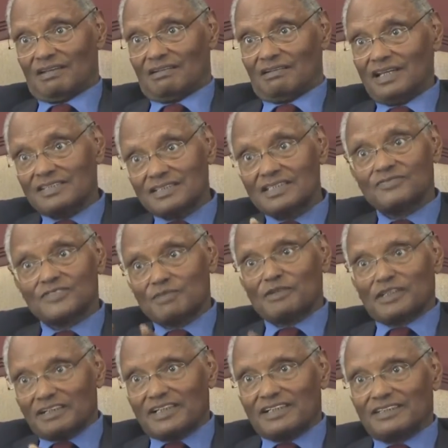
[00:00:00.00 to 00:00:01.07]
Let's give them
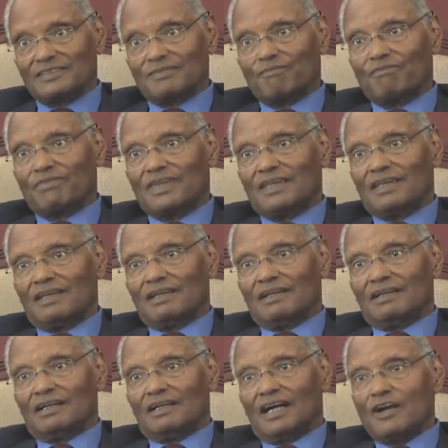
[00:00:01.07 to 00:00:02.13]
credit.
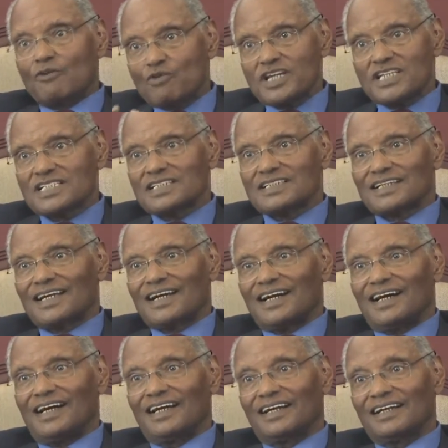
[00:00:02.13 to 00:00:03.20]
I wish
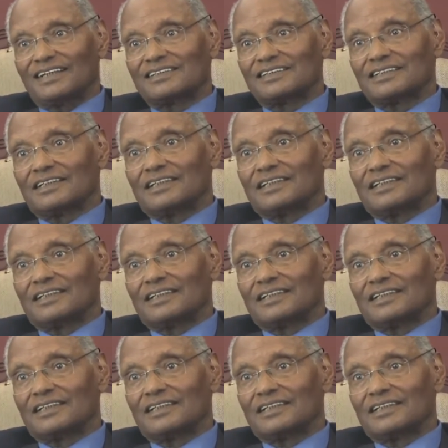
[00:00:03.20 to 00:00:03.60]
I had